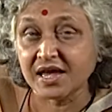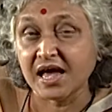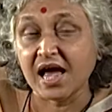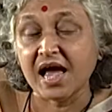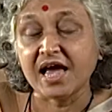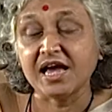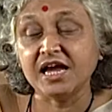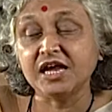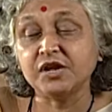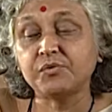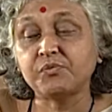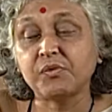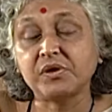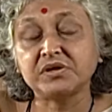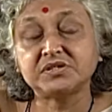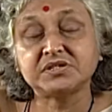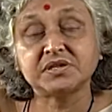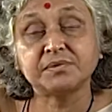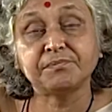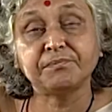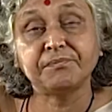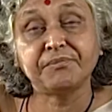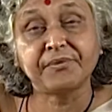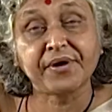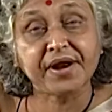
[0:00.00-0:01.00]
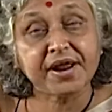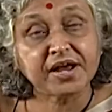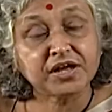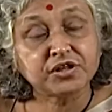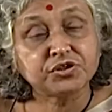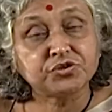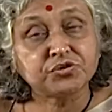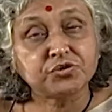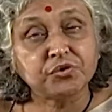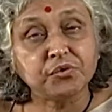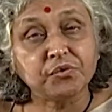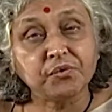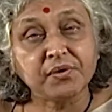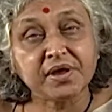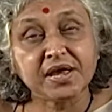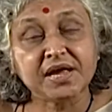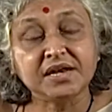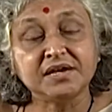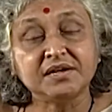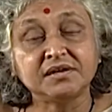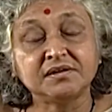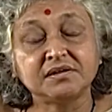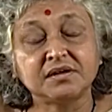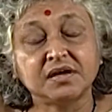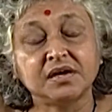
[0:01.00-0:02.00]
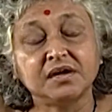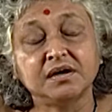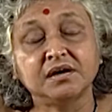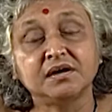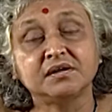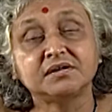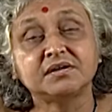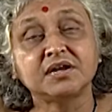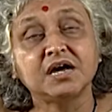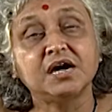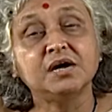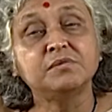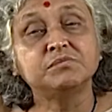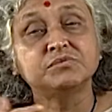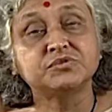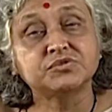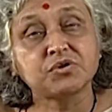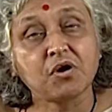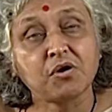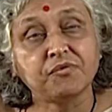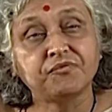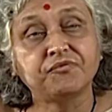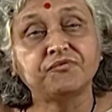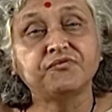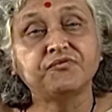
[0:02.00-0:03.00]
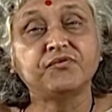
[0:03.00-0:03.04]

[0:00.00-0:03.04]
It was a breakthrough in terms of